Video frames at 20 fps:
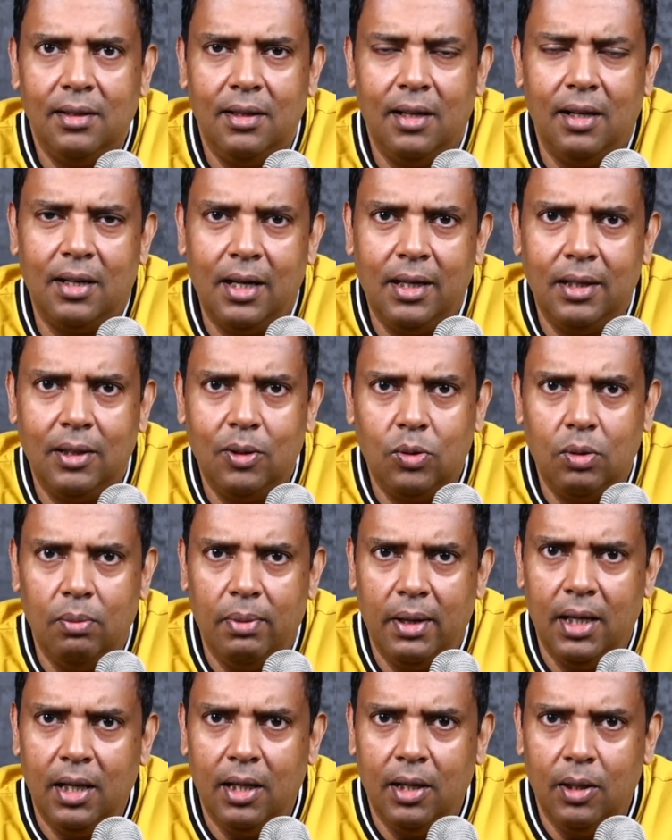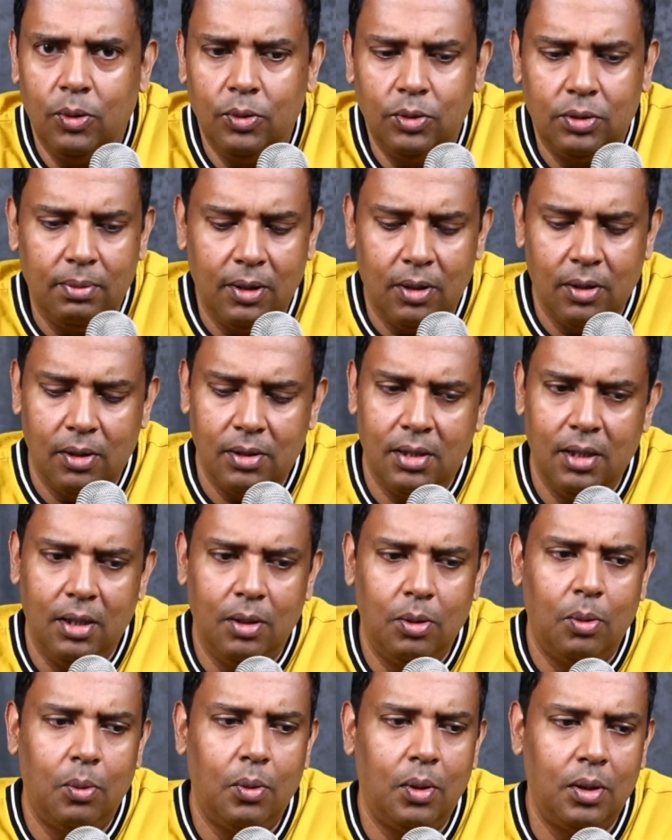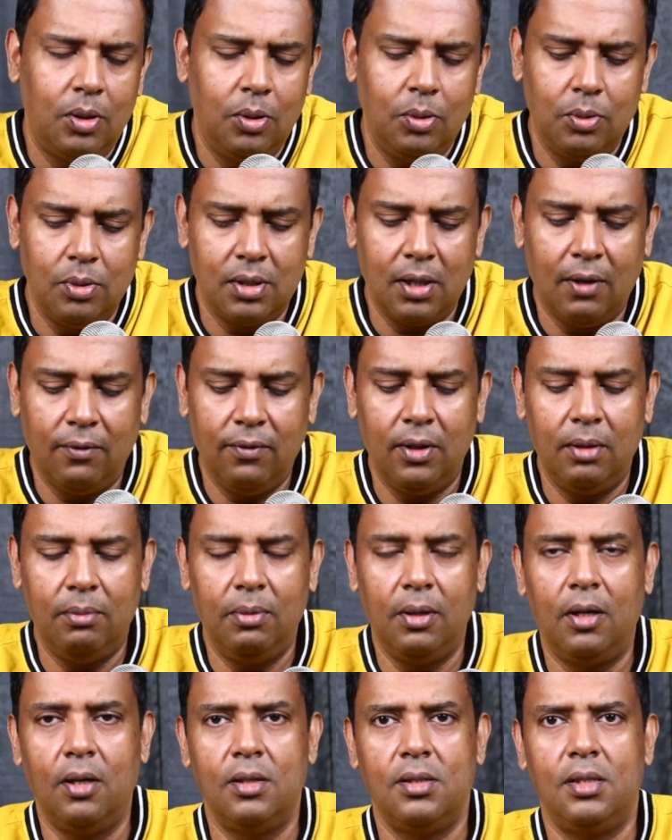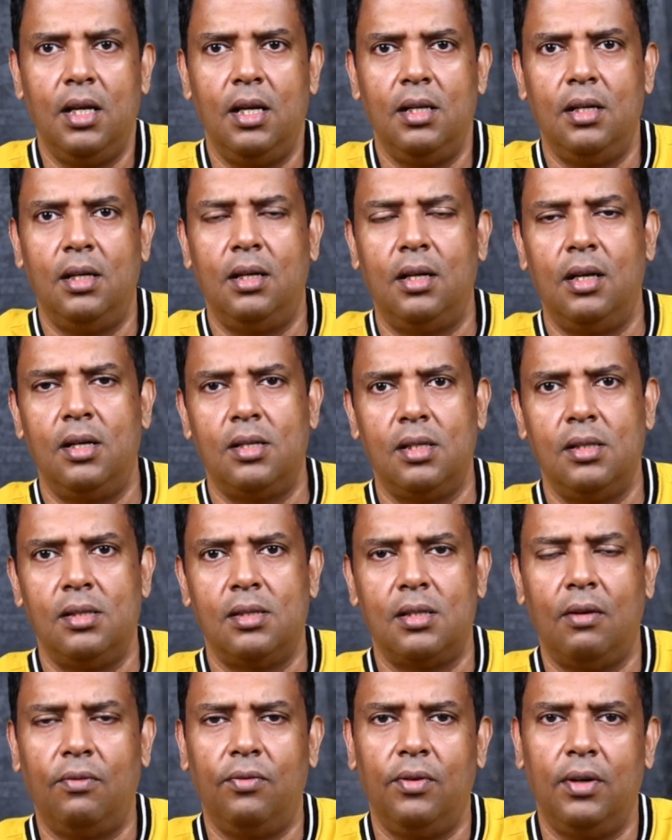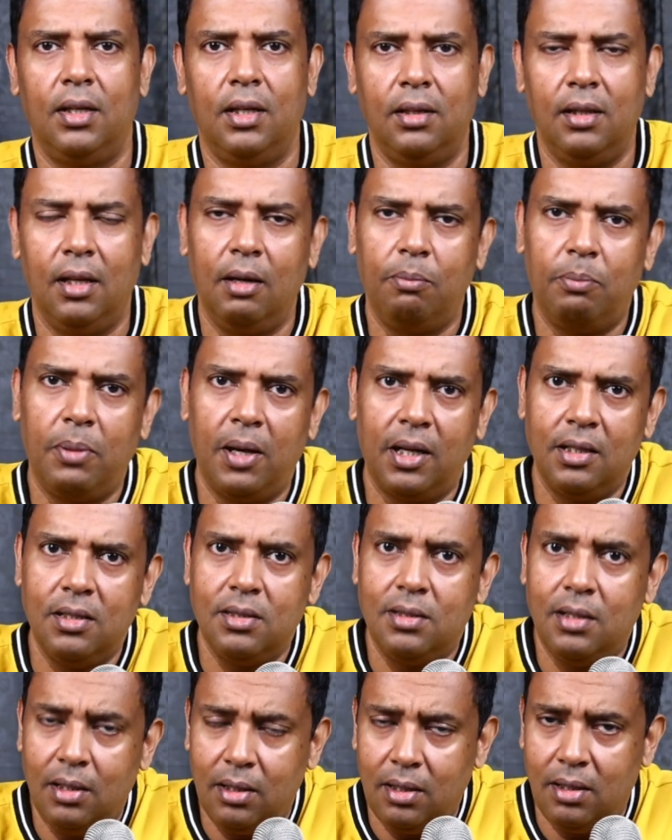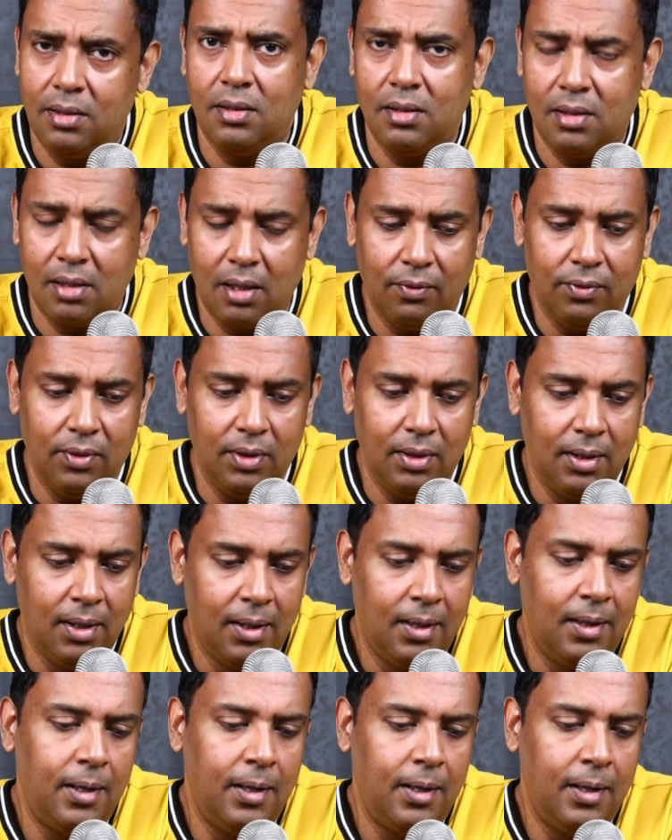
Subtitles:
they're telling you to buy a house because they don't want you to suffer, because their generation suffered and their parents' generation suffered.